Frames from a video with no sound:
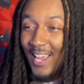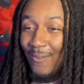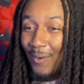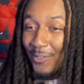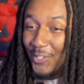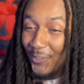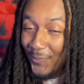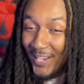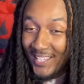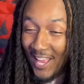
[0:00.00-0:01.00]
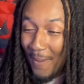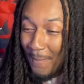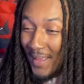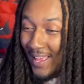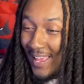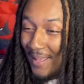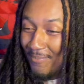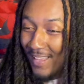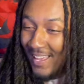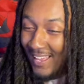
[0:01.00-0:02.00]
here. You want Tariq that
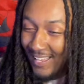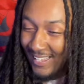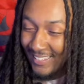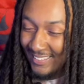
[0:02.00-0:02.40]
bad?